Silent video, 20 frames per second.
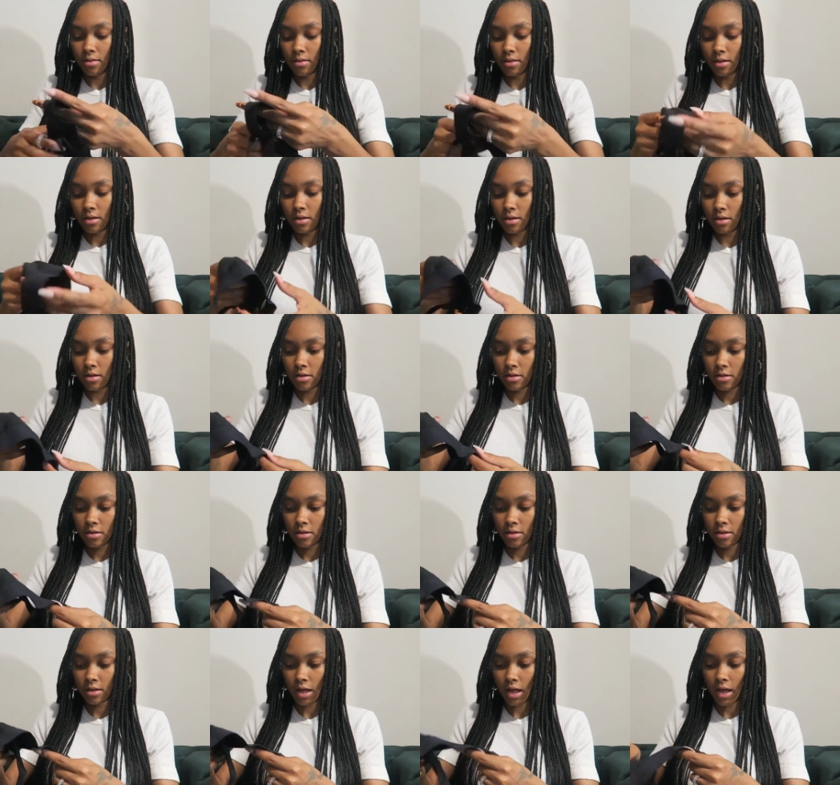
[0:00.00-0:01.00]
this
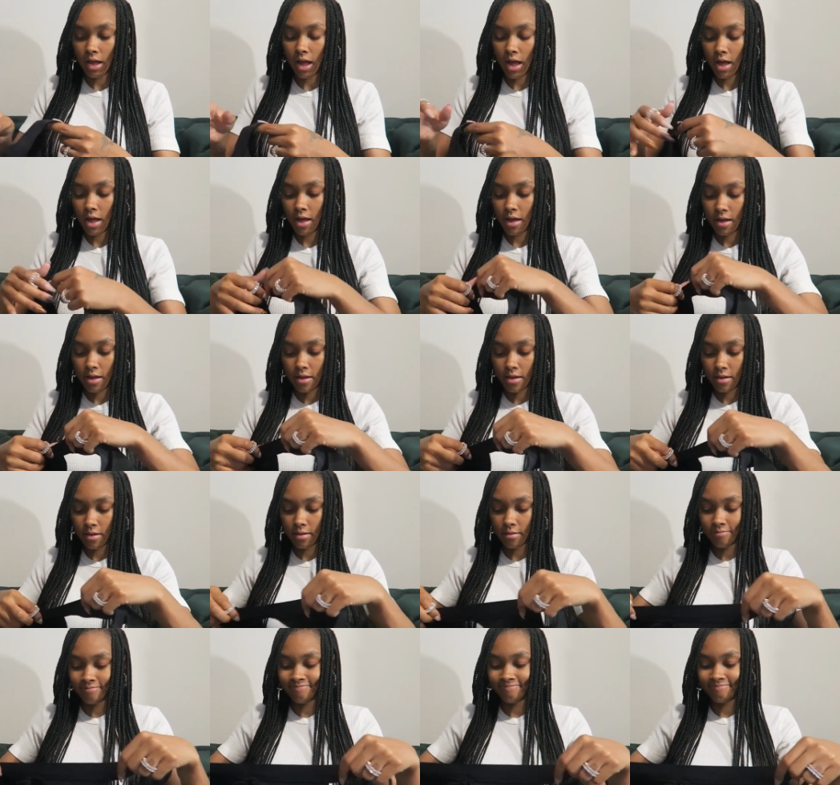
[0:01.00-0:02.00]
I got,
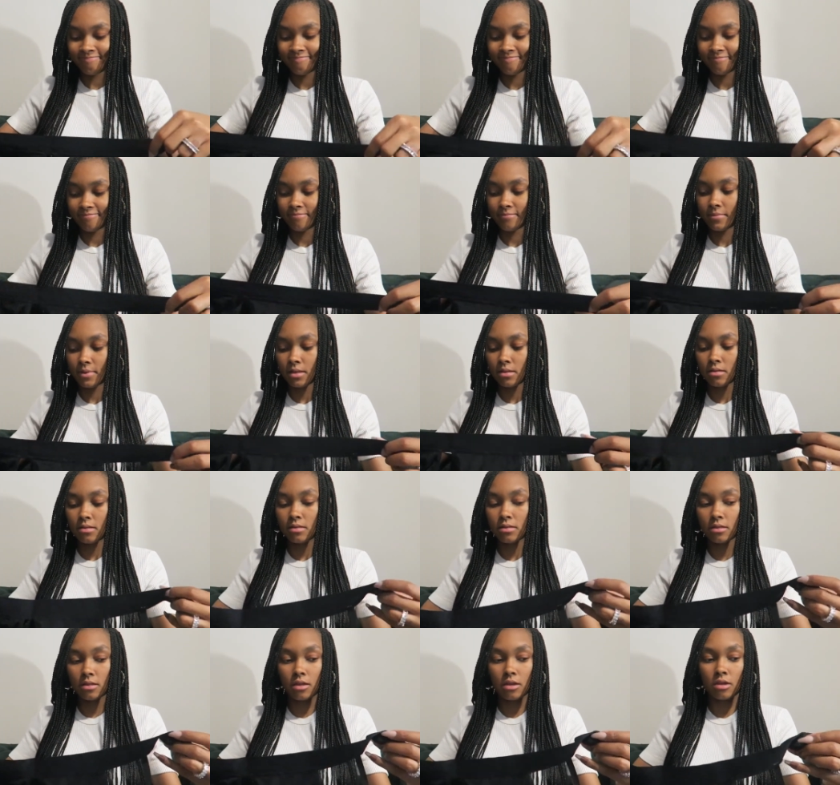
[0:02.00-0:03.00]
this
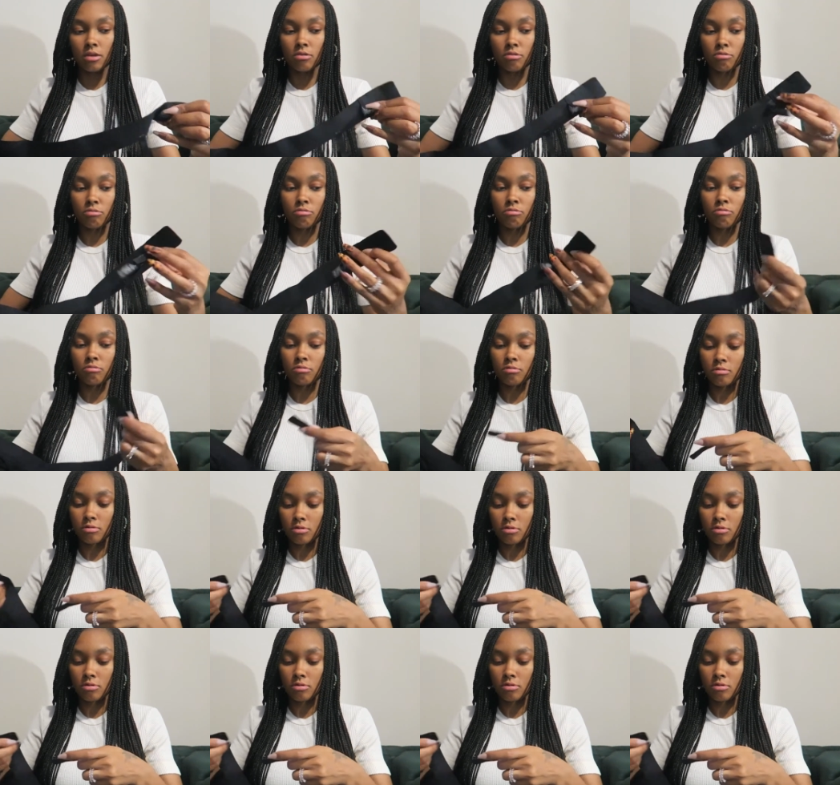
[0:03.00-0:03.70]
is cute.